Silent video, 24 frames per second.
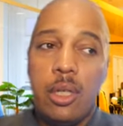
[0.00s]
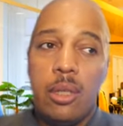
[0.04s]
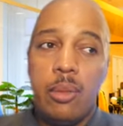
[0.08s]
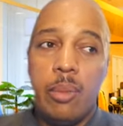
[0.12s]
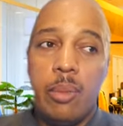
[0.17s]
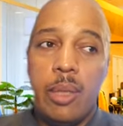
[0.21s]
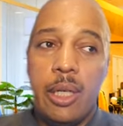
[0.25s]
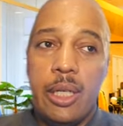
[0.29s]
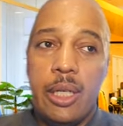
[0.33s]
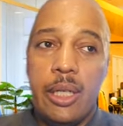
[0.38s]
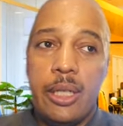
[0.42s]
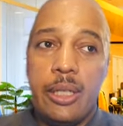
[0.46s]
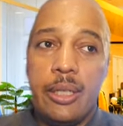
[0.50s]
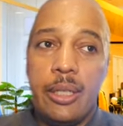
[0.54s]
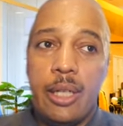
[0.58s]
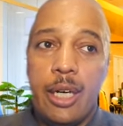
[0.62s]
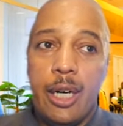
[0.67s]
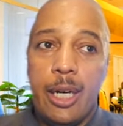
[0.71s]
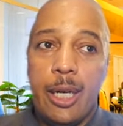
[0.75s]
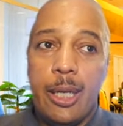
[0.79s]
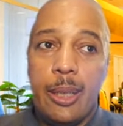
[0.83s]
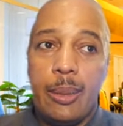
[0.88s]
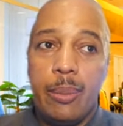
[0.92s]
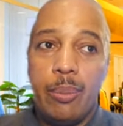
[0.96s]
But
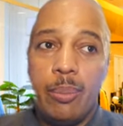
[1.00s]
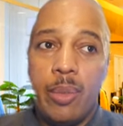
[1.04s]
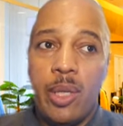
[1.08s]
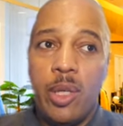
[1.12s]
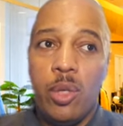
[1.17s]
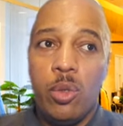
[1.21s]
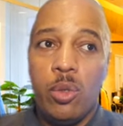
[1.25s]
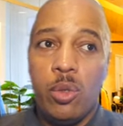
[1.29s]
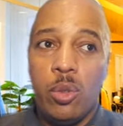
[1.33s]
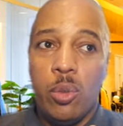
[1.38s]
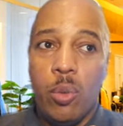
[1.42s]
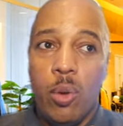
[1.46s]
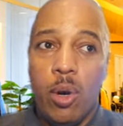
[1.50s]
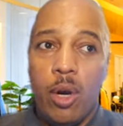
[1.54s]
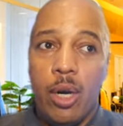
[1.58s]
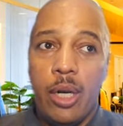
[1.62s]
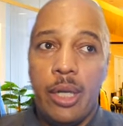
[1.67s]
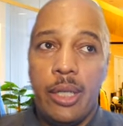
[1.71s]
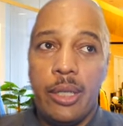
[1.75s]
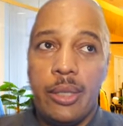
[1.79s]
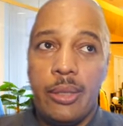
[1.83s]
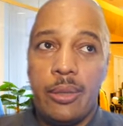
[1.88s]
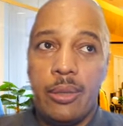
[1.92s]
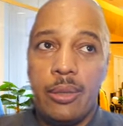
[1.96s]
um, be who you
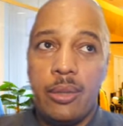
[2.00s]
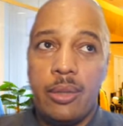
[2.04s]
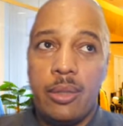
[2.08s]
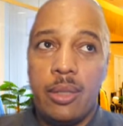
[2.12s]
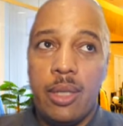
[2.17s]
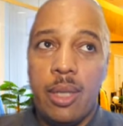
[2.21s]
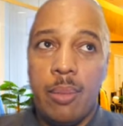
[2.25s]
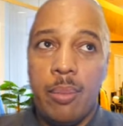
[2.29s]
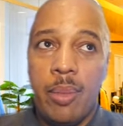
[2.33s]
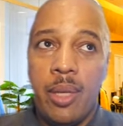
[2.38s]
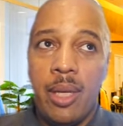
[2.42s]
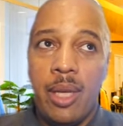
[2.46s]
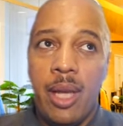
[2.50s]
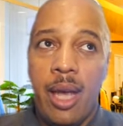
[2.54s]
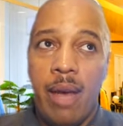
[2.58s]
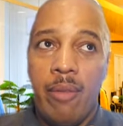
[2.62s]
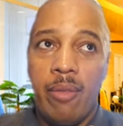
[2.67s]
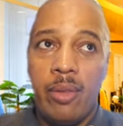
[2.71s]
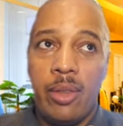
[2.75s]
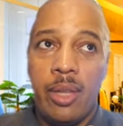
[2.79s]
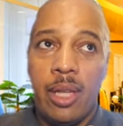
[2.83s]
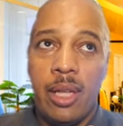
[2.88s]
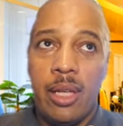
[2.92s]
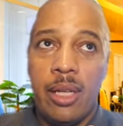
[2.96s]
are and be
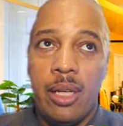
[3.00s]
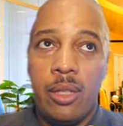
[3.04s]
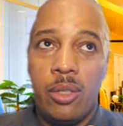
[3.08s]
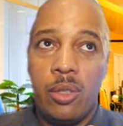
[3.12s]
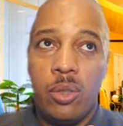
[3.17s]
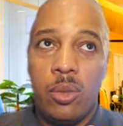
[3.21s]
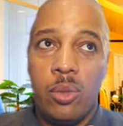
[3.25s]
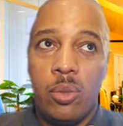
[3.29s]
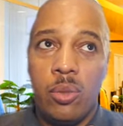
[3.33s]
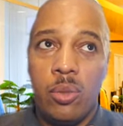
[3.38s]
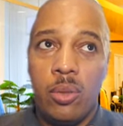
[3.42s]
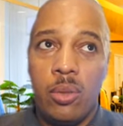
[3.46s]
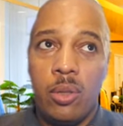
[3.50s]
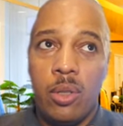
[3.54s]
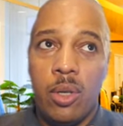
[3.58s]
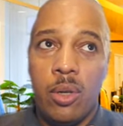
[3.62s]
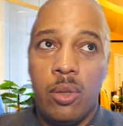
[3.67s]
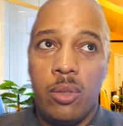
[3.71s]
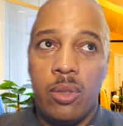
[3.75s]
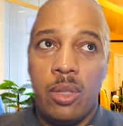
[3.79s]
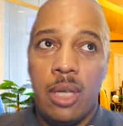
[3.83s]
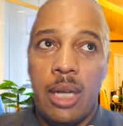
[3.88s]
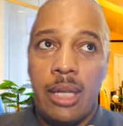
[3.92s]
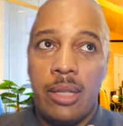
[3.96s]
everything that you, you know,
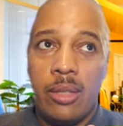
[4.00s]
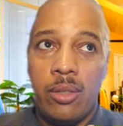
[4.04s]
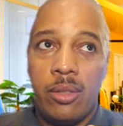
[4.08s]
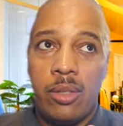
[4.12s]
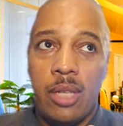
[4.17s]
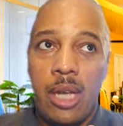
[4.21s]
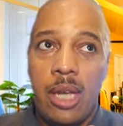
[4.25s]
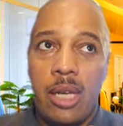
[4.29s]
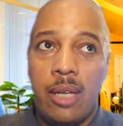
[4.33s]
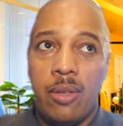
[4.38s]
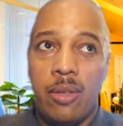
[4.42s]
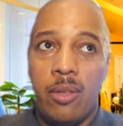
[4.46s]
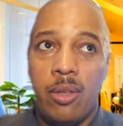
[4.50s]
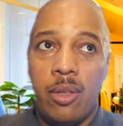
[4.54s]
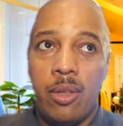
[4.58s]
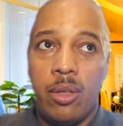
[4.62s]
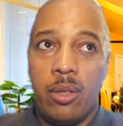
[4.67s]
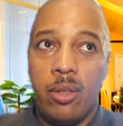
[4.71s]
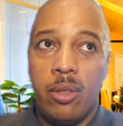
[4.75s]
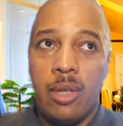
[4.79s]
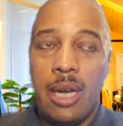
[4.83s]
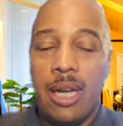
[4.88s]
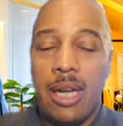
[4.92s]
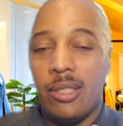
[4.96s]
it's like the saying of the
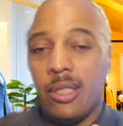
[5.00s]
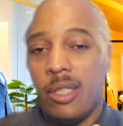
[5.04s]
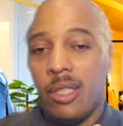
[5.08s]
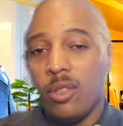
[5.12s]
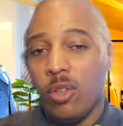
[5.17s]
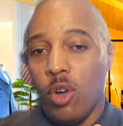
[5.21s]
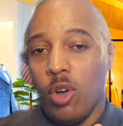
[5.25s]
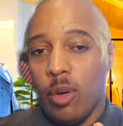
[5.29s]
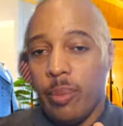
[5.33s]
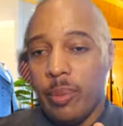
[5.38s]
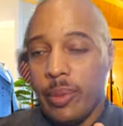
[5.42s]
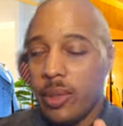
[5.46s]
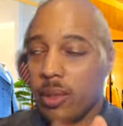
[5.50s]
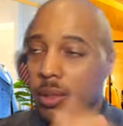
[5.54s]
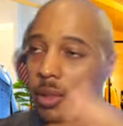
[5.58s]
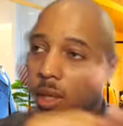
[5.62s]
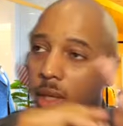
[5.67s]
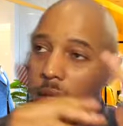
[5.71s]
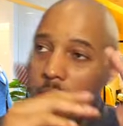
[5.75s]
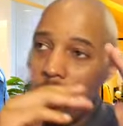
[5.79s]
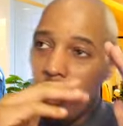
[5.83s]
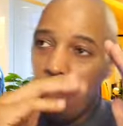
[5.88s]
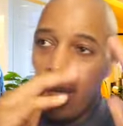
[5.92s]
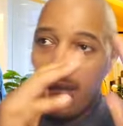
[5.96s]
United States Army.
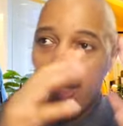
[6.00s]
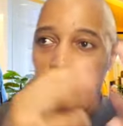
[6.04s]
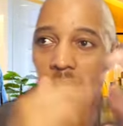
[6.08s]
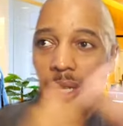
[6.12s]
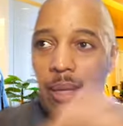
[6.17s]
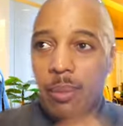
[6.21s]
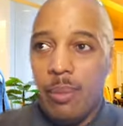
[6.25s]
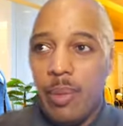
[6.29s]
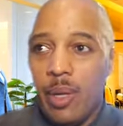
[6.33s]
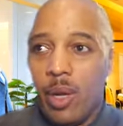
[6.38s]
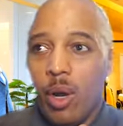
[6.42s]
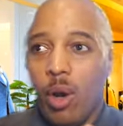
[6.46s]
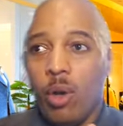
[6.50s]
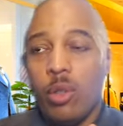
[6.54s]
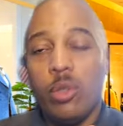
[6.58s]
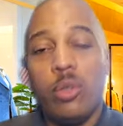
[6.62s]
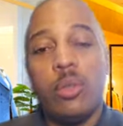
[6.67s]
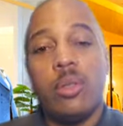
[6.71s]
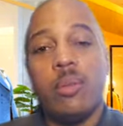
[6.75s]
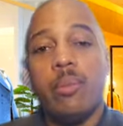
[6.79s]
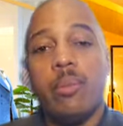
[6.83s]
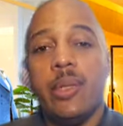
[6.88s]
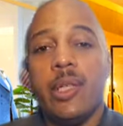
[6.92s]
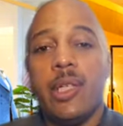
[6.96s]
They say, be all you
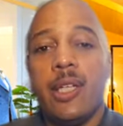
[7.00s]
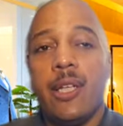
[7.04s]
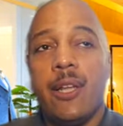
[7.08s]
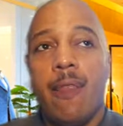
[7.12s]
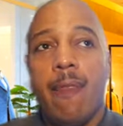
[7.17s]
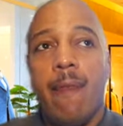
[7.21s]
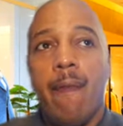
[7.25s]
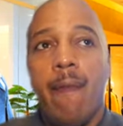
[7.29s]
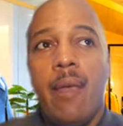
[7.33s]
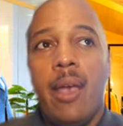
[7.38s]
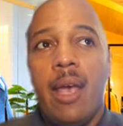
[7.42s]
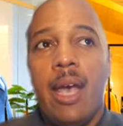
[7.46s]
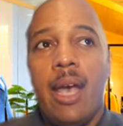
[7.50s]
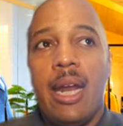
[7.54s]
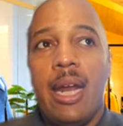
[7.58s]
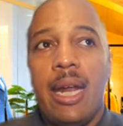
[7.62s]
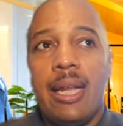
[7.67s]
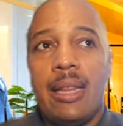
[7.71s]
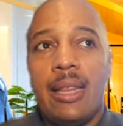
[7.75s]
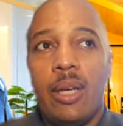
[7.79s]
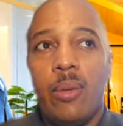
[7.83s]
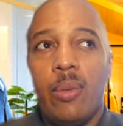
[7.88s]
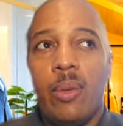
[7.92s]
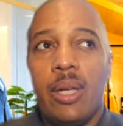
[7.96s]
can be. And I
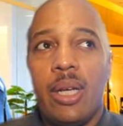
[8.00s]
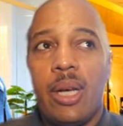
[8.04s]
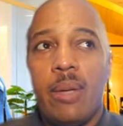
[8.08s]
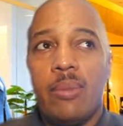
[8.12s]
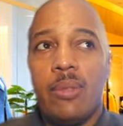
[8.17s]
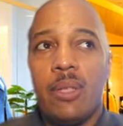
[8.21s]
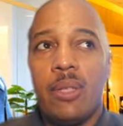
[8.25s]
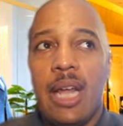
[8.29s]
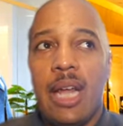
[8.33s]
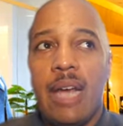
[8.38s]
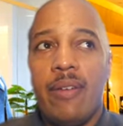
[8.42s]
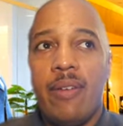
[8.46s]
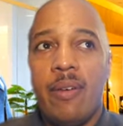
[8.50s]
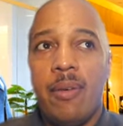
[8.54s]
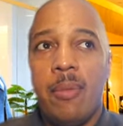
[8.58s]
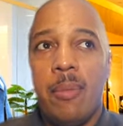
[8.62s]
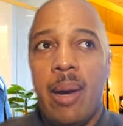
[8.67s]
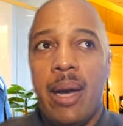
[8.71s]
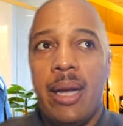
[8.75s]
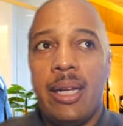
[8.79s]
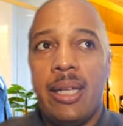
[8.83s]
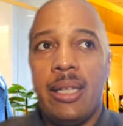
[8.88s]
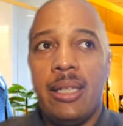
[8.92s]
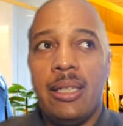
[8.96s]
think when it comes to life,
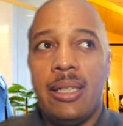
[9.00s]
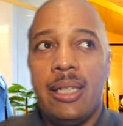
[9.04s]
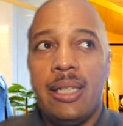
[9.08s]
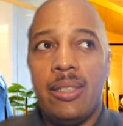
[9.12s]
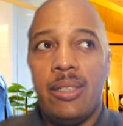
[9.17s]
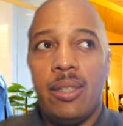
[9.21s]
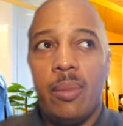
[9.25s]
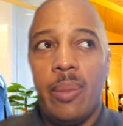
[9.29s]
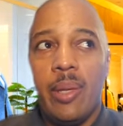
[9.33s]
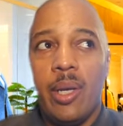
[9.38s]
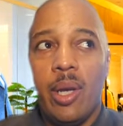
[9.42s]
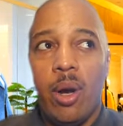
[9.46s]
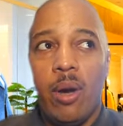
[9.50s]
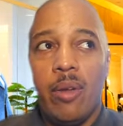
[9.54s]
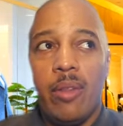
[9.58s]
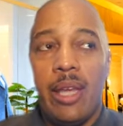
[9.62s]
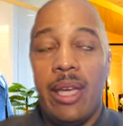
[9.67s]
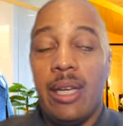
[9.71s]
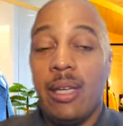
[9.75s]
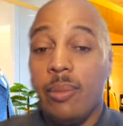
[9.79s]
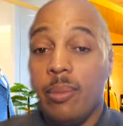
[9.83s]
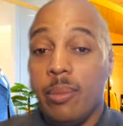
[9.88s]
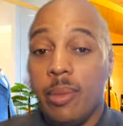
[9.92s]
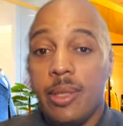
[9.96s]
everybody needs to be all
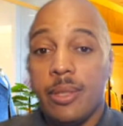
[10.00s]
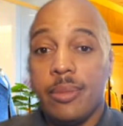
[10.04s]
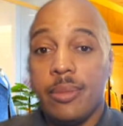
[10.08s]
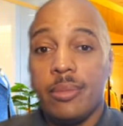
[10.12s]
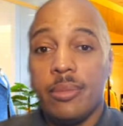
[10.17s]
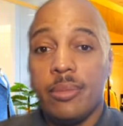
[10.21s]
they can be.